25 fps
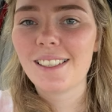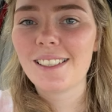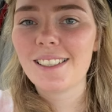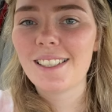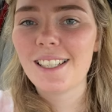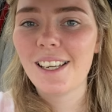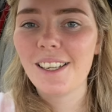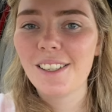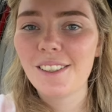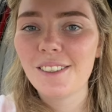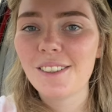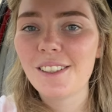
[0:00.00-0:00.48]

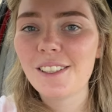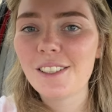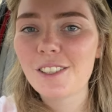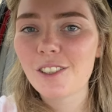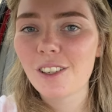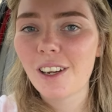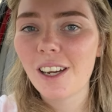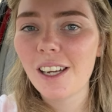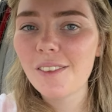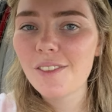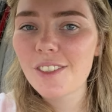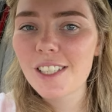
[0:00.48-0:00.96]
So the
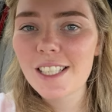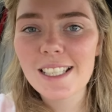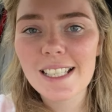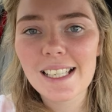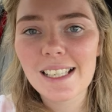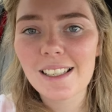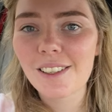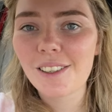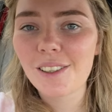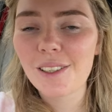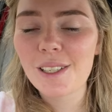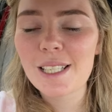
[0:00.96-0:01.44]
drive to
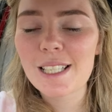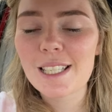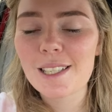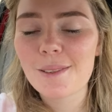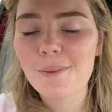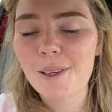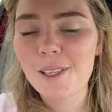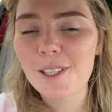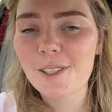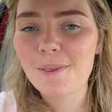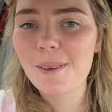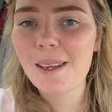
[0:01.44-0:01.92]
Dingle is
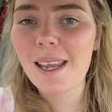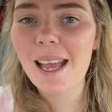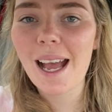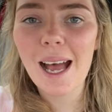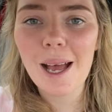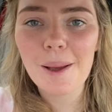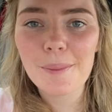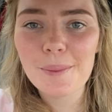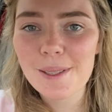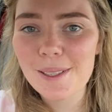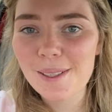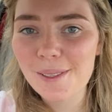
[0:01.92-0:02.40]
supposed to be
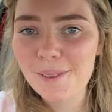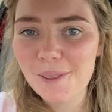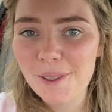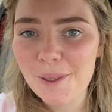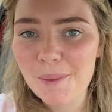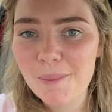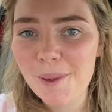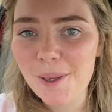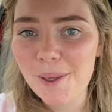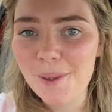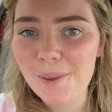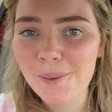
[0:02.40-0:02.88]
absolutely
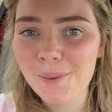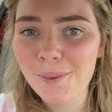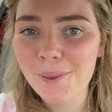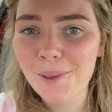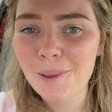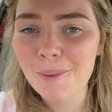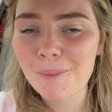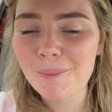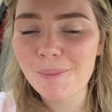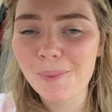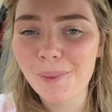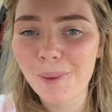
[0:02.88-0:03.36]

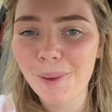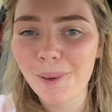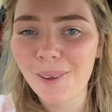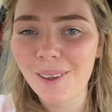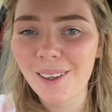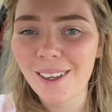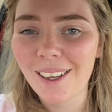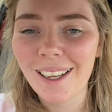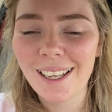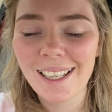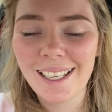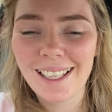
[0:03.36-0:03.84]
beautiful,
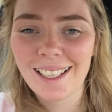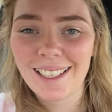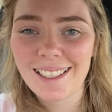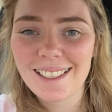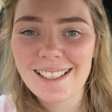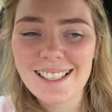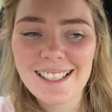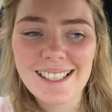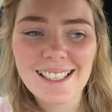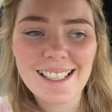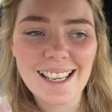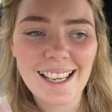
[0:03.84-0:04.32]
but I
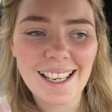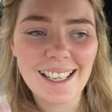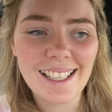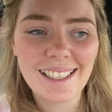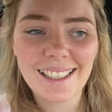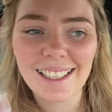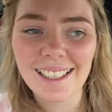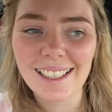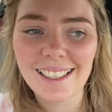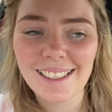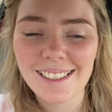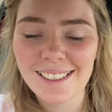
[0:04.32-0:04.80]
can't see
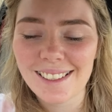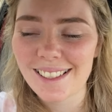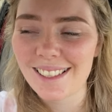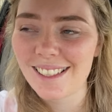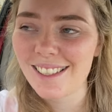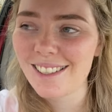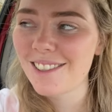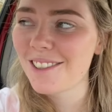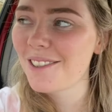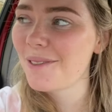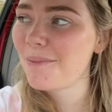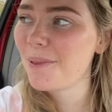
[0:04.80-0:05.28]
anything because
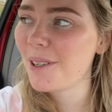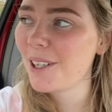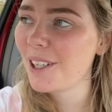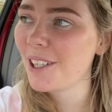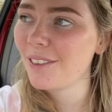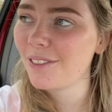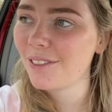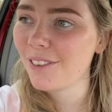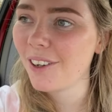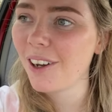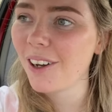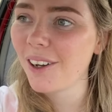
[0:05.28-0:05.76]
it's just
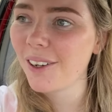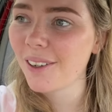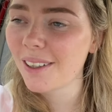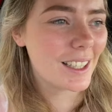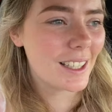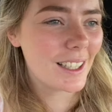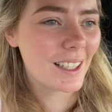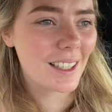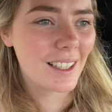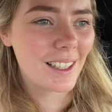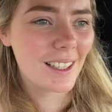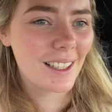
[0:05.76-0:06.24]
pure fog.
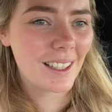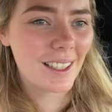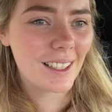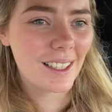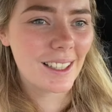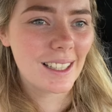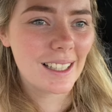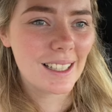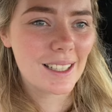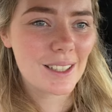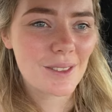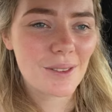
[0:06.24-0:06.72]

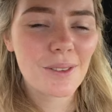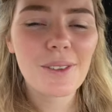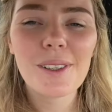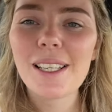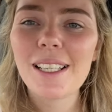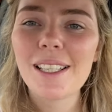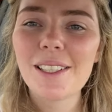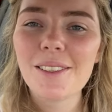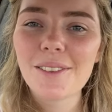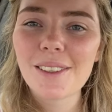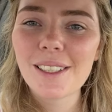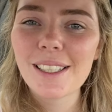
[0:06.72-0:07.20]
It's
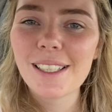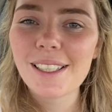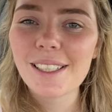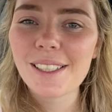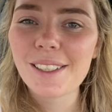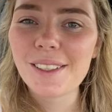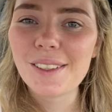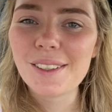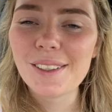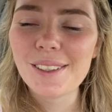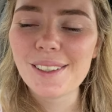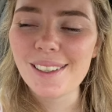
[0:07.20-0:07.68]
really, really
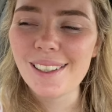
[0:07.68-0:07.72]
cool.